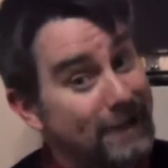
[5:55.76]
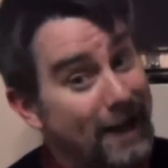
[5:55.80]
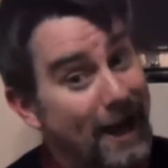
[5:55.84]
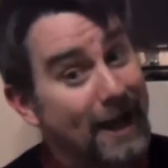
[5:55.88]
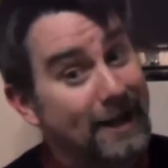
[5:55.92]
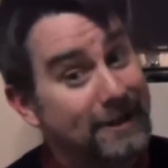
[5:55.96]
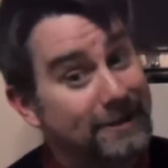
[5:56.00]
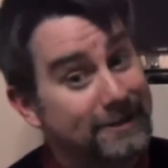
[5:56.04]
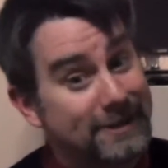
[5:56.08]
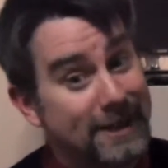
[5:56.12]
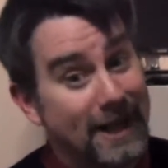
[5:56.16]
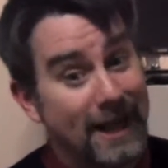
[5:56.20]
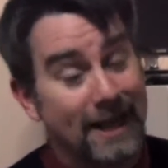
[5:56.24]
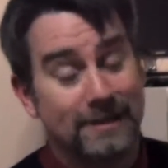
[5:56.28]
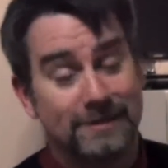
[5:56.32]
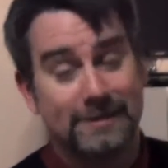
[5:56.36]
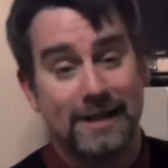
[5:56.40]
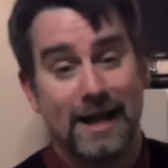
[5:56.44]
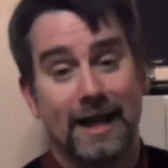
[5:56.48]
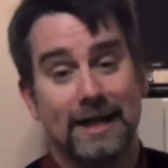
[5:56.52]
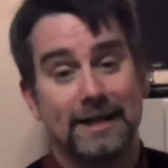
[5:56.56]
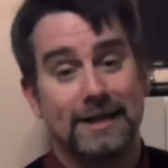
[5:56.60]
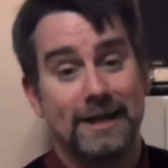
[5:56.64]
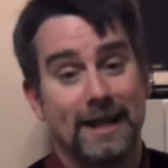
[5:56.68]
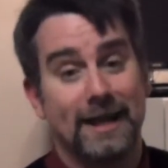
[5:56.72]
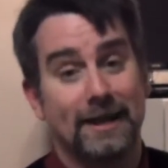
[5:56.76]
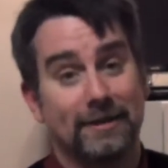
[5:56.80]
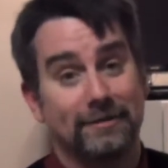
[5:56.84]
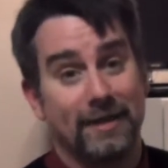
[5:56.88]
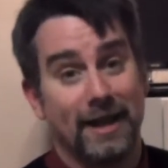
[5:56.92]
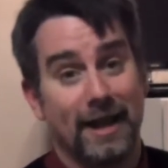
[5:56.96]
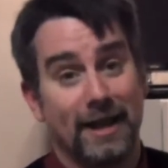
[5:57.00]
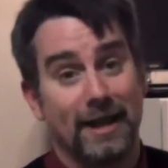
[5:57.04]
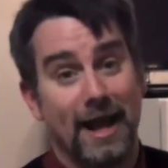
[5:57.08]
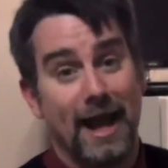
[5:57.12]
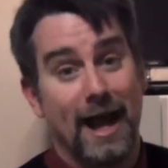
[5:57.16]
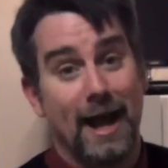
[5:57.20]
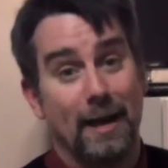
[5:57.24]
Einstein's ideas
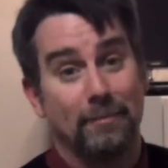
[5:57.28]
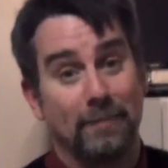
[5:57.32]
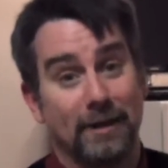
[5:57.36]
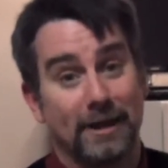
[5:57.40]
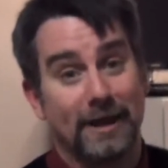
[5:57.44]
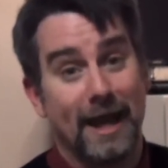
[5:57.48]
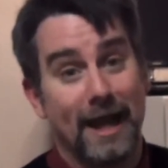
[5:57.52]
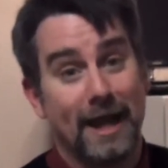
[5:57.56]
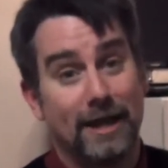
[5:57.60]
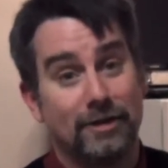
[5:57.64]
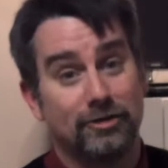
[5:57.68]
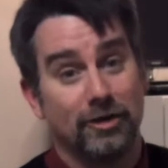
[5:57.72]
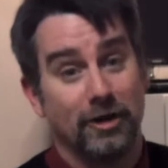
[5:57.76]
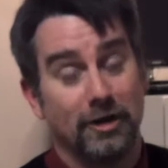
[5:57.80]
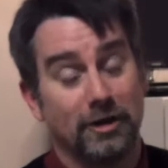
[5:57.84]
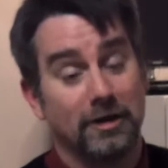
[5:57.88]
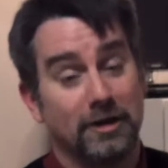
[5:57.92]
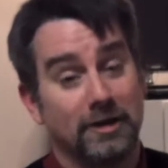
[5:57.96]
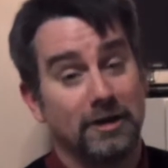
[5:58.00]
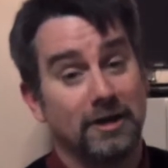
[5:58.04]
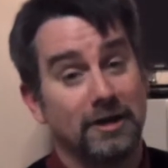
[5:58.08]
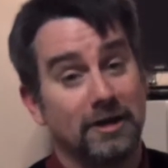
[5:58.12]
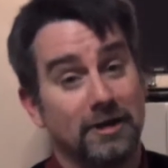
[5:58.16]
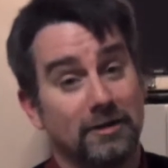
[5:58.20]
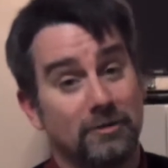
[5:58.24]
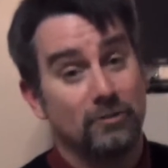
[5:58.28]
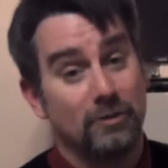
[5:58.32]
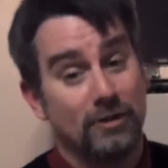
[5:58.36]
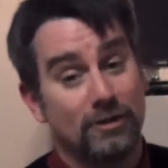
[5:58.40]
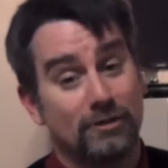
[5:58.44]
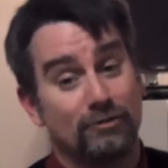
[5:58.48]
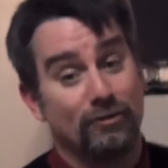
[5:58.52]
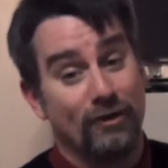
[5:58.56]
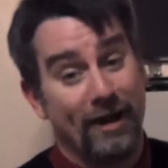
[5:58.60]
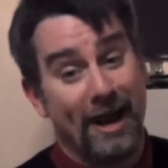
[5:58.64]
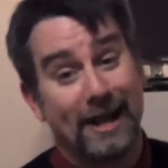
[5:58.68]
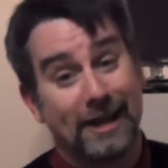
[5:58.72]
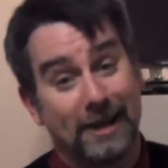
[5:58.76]
had application
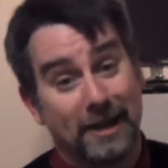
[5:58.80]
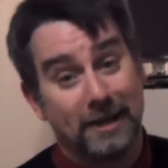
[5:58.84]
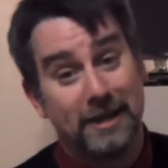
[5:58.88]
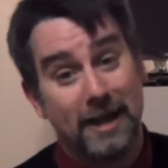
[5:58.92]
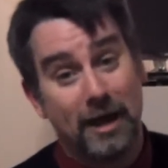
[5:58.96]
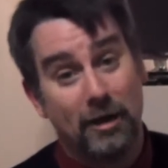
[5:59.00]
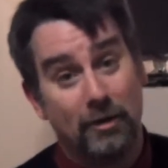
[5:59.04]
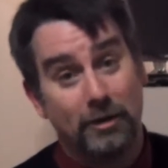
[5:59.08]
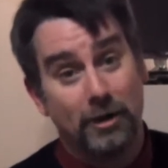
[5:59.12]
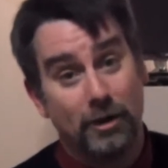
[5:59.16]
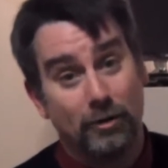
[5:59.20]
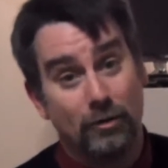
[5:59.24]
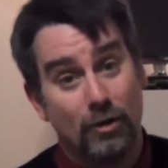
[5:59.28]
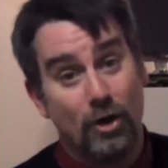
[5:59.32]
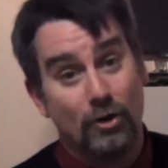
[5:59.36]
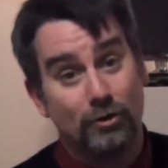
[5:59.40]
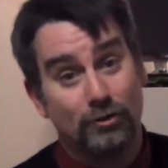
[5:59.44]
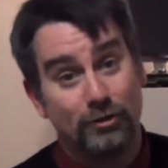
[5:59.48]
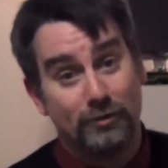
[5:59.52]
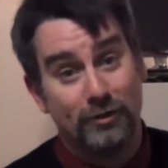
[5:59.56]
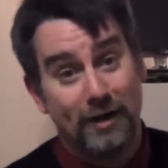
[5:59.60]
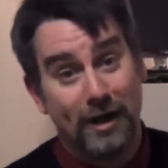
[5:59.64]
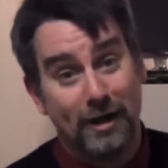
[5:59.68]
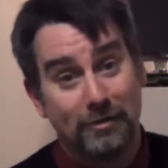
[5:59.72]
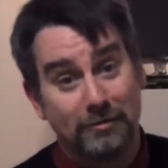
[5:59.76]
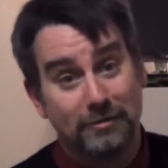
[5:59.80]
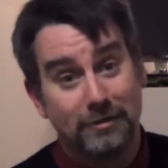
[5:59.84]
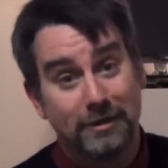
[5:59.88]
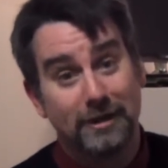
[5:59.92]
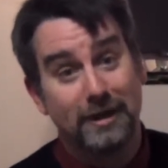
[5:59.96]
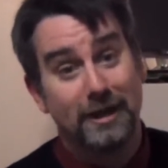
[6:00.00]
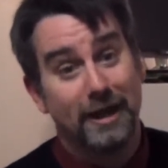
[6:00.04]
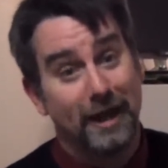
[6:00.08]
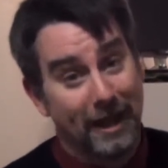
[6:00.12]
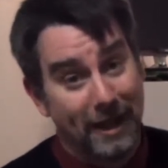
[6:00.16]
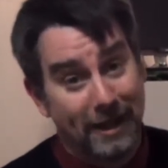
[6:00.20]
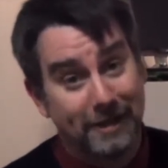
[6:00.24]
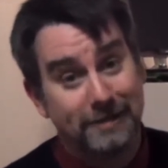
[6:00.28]
was Franklin Delano Roosevelt,
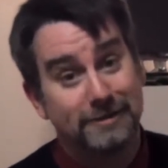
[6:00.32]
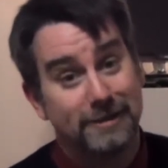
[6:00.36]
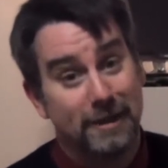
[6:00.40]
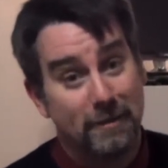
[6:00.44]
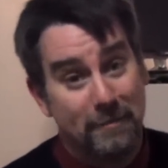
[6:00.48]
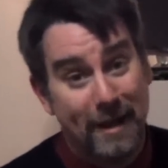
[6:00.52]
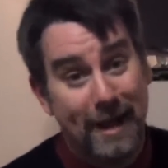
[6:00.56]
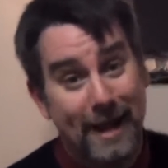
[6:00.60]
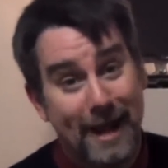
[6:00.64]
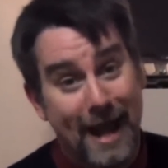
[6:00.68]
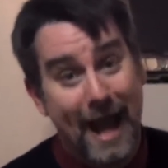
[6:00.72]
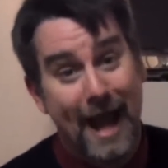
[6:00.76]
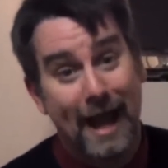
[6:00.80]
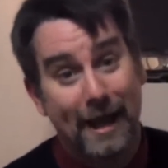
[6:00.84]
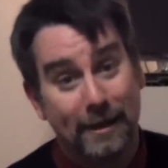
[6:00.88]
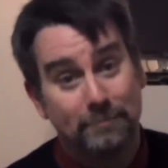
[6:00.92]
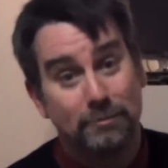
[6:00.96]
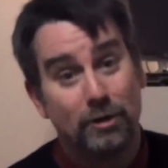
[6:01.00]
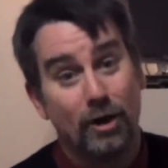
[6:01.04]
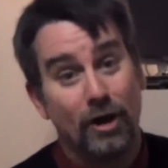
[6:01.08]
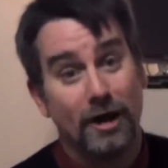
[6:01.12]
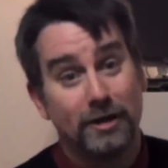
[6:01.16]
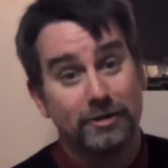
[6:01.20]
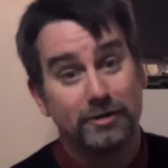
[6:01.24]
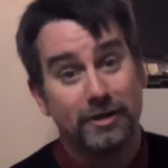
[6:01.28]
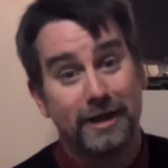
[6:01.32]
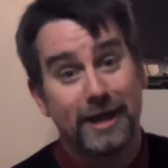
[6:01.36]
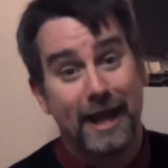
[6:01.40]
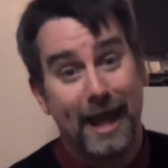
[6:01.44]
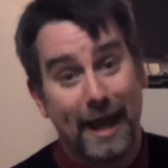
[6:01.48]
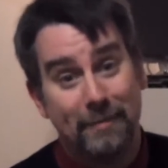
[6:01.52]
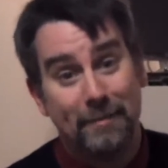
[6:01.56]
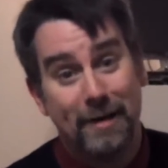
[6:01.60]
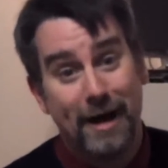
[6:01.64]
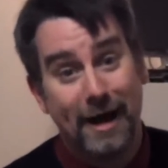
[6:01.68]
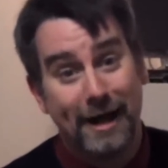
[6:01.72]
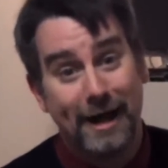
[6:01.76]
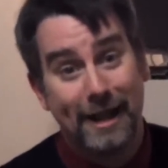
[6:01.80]
and the Manhattan Project
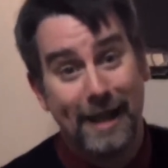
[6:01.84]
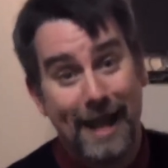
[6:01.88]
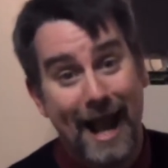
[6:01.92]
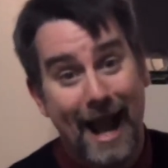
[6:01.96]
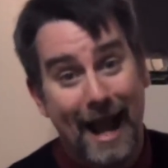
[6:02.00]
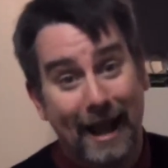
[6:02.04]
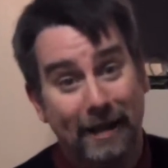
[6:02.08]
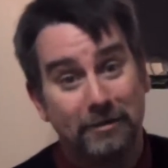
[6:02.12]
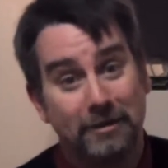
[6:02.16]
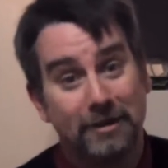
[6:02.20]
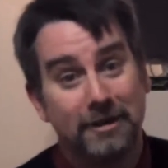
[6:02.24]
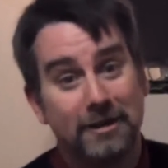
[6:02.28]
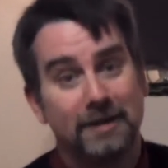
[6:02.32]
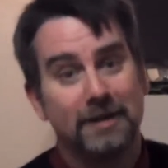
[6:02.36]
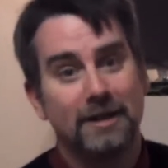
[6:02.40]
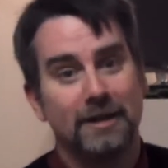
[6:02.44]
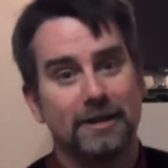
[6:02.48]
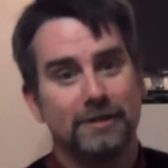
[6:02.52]
came out of that.